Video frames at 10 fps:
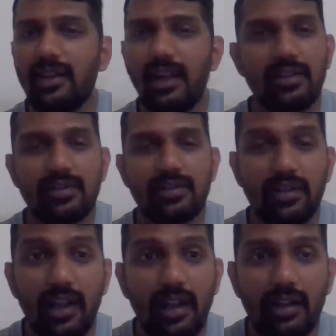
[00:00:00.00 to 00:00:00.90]

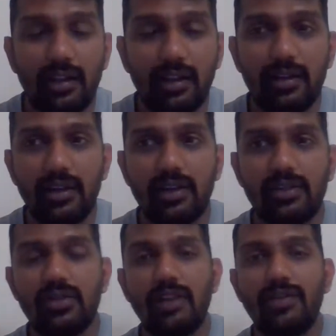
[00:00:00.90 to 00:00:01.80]
it
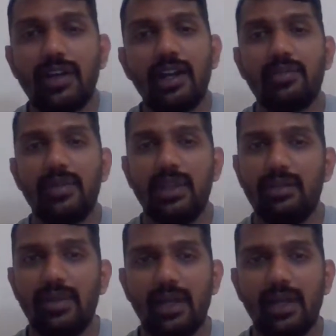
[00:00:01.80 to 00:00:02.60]
should have a correct meaning